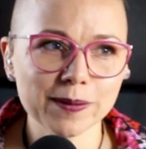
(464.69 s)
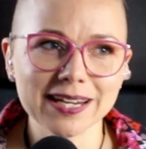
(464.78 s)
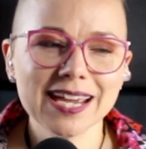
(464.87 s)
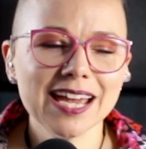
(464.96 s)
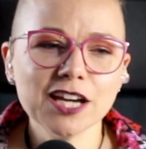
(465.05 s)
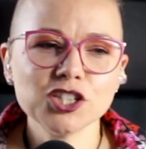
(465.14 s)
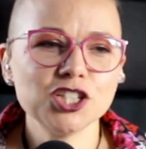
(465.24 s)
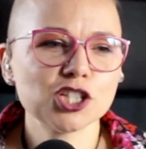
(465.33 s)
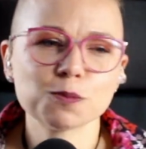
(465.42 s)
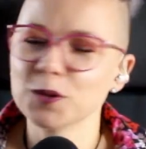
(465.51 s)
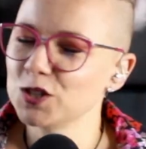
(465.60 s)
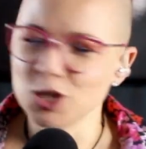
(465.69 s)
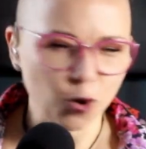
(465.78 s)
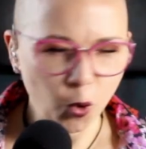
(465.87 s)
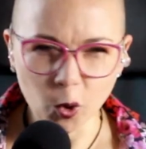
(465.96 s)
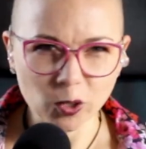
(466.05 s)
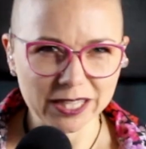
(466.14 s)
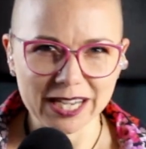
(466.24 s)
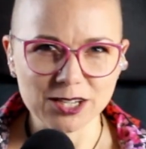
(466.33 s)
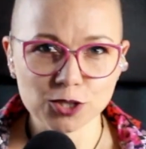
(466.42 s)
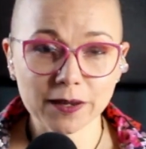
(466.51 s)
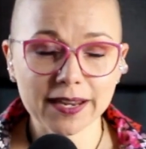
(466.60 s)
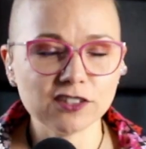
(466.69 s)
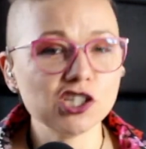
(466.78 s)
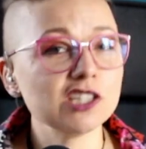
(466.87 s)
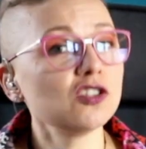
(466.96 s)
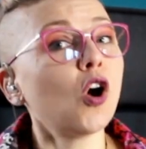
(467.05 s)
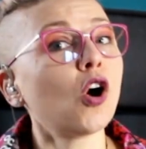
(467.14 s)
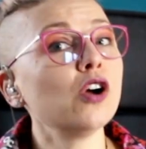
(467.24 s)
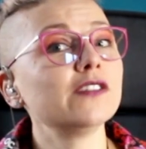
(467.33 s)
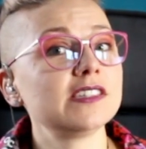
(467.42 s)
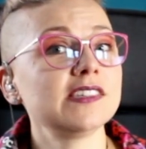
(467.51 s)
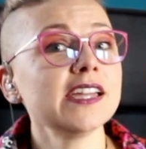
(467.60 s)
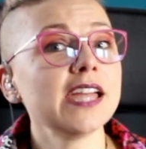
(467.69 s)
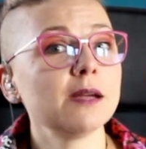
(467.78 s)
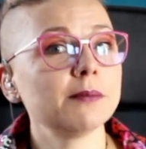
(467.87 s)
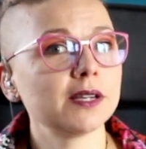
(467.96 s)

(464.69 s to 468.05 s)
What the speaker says: but she just puts it all into it, and she's not over singing,